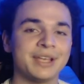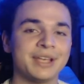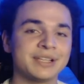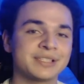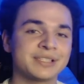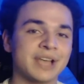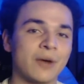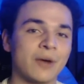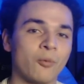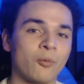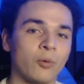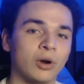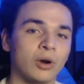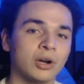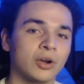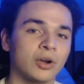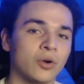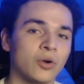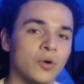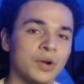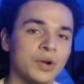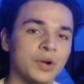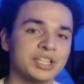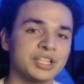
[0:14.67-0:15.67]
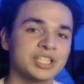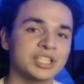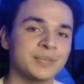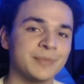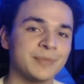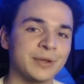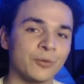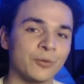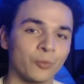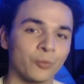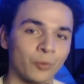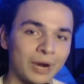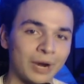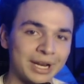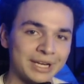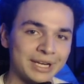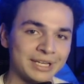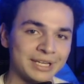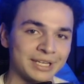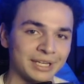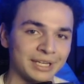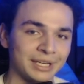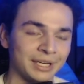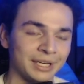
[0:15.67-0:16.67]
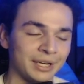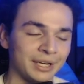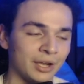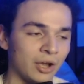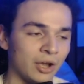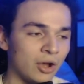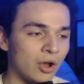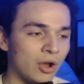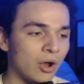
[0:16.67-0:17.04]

that we're going to be ranking